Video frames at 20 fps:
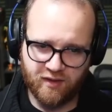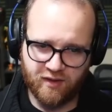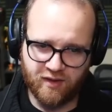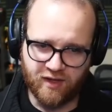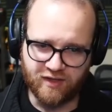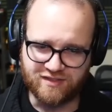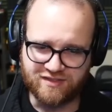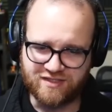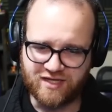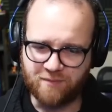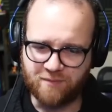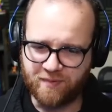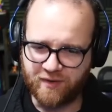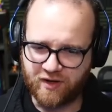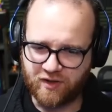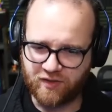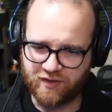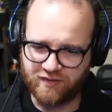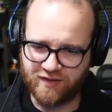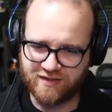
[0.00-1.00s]
it's
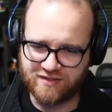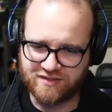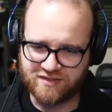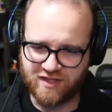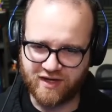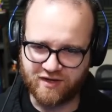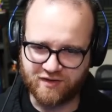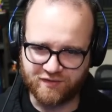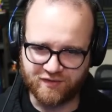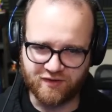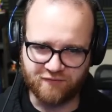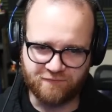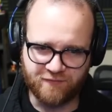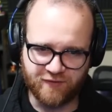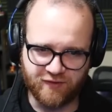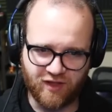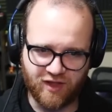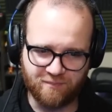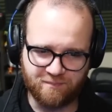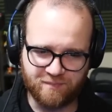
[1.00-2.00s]
typically less likely to
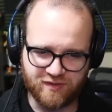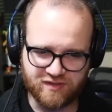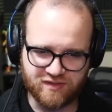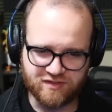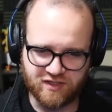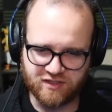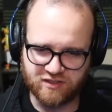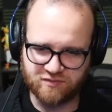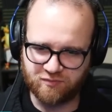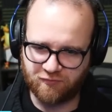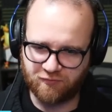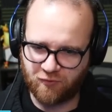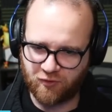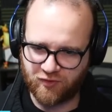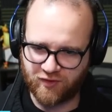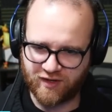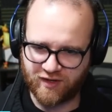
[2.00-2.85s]
fill up, he says, before the